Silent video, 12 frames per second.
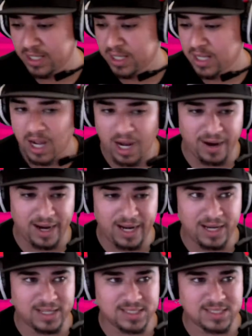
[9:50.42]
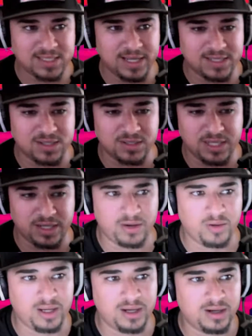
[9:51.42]
all right, let's continue
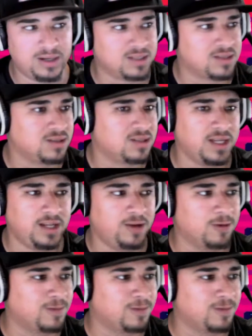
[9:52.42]
here. Let's continue.